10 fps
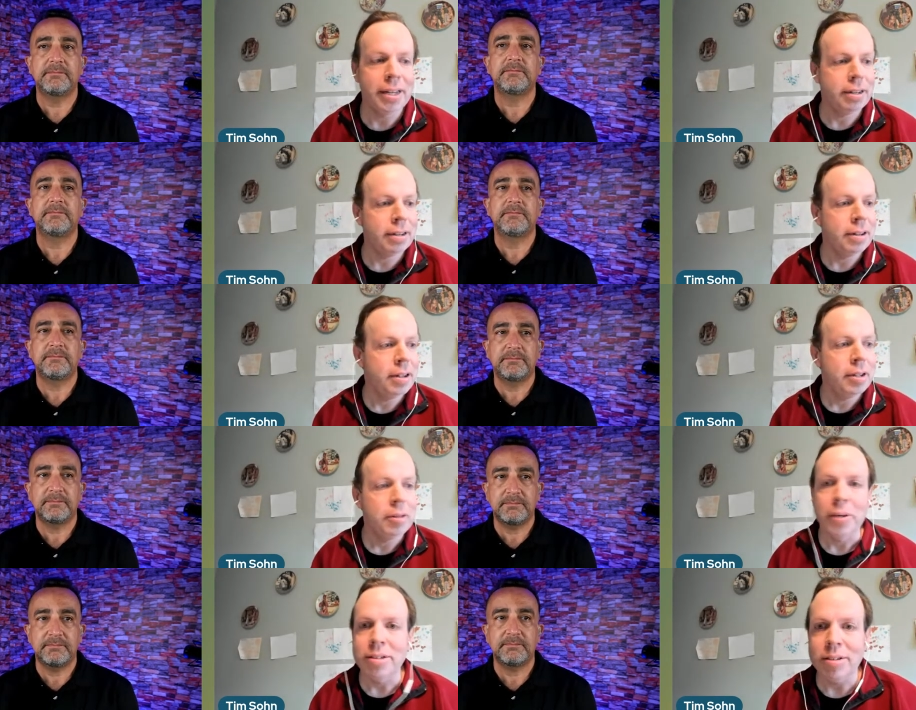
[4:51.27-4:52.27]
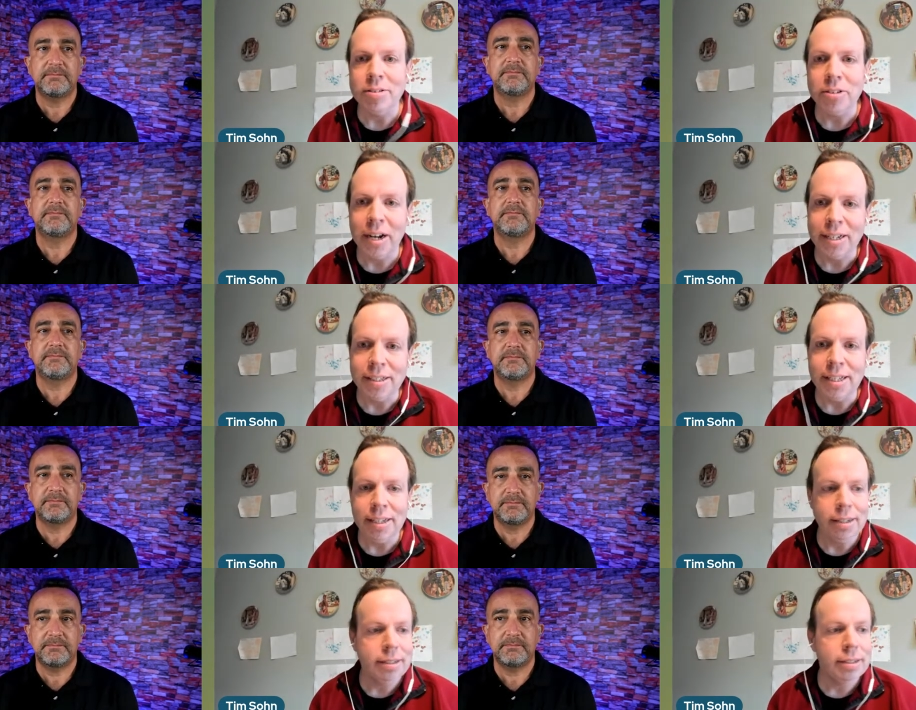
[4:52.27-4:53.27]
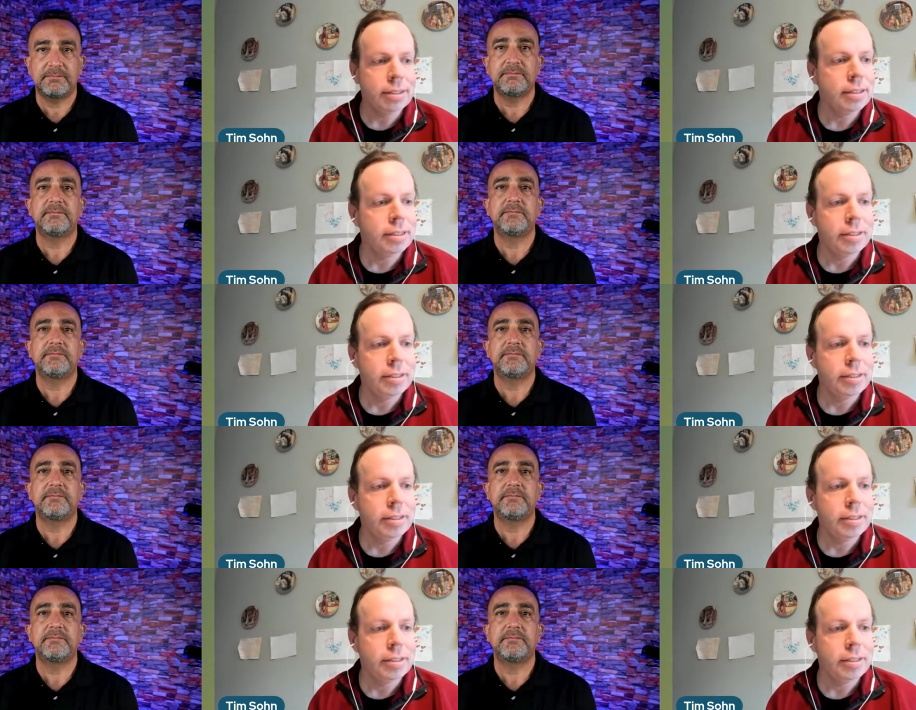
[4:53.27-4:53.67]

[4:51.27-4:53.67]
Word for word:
Speaker 1: and my sister Eileen,